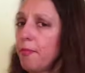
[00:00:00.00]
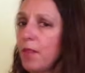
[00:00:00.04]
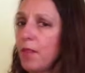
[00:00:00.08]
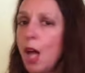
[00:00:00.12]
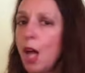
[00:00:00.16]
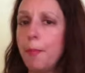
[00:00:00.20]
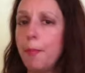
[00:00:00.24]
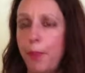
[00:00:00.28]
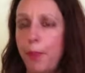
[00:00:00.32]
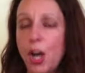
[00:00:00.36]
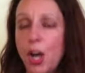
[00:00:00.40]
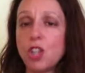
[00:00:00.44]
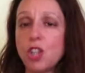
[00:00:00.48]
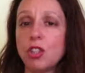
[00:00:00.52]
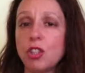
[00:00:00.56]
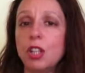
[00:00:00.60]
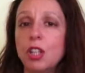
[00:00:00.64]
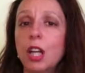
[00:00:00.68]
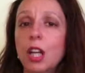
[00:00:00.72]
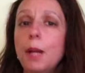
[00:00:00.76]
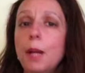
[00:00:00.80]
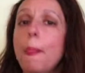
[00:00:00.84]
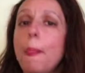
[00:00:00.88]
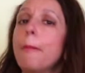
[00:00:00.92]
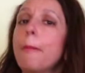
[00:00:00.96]

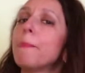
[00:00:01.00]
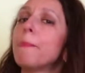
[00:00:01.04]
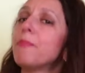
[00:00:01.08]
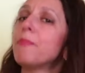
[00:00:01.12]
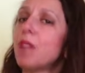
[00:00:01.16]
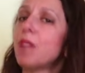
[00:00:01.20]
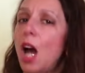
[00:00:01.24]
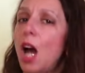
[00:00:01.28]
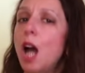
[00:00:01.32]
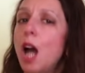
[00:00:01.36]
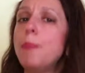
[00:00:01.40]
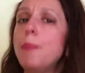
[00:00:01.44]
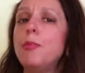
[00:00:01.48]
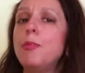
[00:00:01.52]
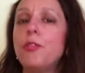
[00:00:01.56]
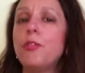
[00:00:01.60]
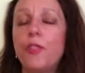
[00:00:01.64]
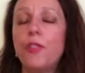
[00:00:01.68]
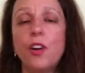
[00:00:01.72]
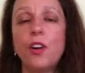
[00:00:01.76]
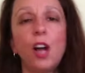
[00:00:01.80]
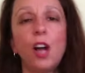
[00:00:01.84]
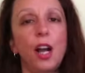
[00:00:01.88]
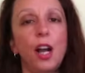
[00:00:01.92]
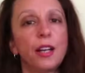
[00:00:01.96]
Personally, I prefer
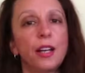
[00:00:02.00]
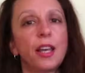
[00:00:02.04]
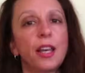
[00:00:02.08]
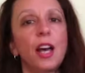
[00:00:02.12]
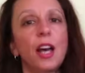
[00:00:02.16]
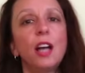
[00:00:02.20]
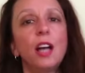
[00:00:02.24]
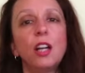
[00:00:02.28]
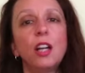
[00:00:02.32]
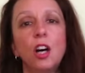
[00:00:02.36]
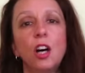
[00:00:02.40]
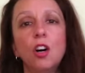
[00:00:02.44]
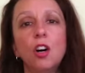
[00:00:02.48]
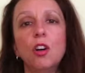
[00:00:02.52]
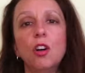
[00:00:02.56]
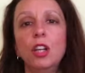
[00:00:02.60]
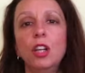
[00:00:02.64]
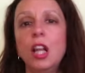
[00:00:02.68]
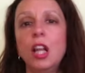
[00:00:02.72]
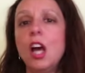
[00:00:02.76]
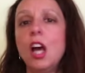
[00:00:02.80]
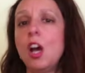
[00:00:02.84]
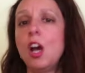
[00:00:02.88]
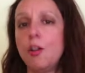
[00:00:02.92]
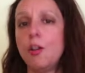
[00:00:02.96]
argan oil
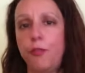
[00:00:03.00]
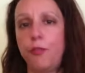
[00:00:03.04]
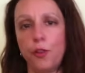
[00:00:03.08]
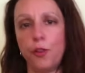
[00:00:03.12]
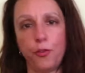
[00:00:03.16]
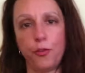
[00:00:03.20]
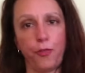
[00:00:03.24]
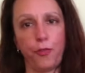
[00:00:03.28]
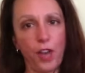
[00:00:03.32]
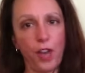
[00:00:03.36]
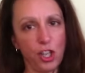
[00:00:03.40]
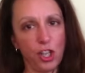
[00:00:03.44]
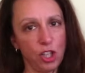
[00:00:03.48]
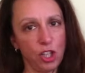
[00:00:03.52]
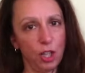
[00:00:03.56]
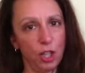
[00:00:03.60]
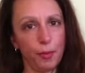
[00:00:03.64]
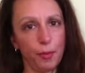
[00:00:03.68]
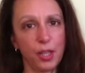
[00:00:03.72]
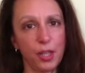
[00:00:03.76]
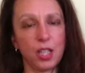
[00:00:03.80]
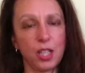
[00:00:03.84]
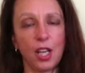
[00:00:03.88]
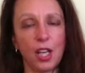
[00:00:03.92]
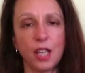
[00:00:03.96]
for facial
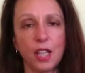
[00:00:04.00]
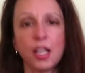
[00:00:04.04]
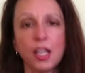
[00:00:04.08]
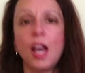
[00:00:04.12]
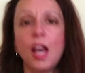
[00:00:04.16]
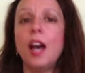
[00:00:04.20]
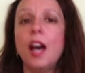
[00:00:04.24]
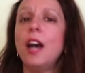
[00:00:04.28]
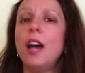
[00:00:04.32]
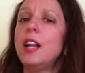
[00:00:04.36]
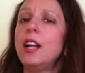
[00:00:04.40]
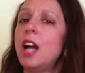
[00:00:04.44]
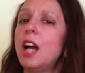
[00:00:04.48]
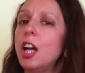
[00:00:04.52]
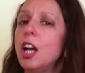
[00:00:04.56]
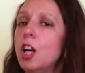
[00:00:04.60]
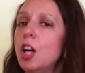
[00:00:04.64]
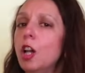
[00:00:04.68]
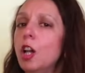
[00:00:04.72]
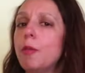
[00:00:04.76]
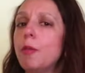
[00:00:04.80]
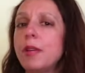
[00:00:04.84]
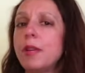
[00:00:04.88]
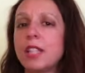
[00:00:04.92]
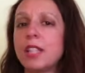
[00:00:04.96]
massage, and I
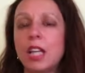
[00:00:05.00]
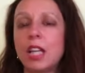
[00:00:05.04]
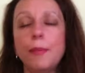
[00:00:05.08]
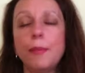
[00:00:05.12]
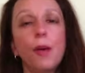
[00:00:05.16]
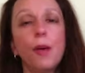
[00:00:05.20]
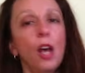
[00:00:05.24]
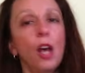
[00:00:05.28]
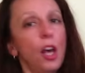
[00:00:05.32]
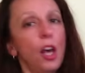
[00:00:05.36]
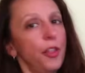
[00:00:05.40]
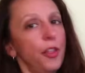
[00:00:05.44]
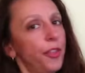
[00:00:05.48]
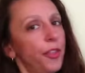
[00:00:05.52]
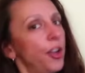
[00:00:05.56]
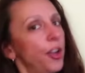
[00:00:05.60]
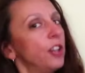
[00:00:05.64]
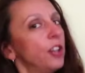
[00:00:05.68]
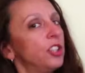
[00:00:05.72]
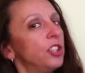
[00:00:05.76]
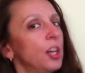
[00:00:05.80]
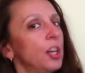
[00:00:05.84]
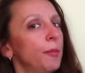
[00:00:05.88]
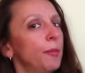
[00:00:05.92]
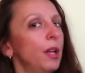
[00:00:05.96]
always keep a 30
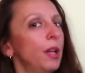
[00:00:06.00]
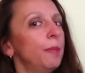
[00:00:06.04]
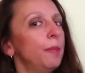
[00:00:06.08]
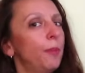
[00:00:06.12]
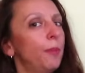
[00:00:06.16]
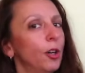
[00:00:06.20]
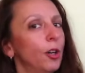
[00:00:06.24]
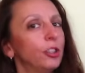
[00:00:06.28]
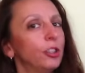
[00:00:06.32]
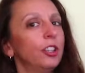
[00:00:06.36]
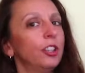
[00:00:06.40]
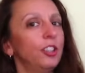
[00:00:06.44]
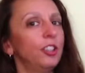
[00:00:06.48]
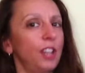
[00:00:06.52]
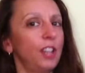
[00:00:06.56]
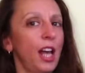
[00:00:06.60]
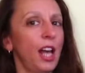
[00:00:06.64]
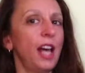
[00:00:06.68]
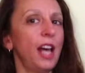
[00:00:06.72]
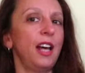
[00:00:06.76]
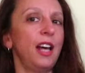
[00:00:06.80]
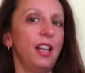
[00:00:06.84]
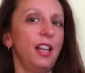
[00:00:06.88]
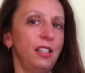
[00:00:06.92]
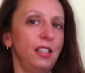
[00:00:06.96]
ml bottle on
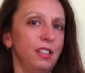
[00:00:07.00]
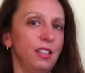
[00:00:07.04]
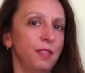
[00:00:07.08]
hand.